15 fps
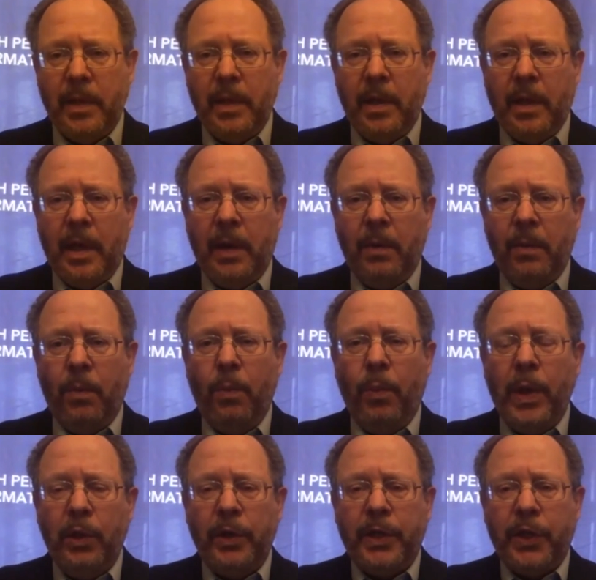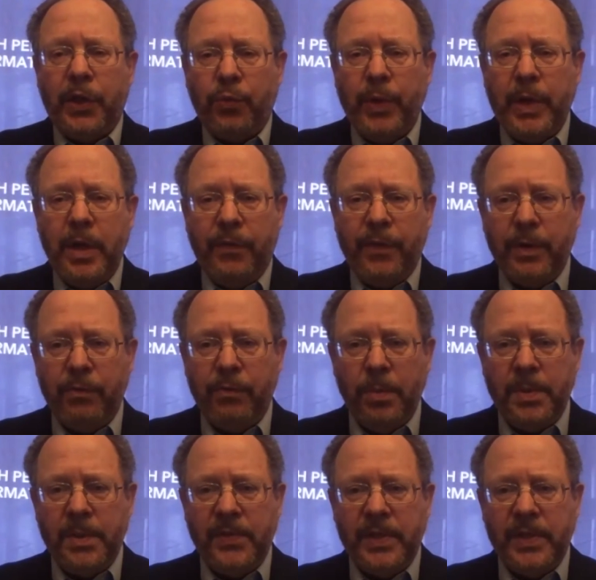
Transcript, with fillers: Uh, we looked at three different groups of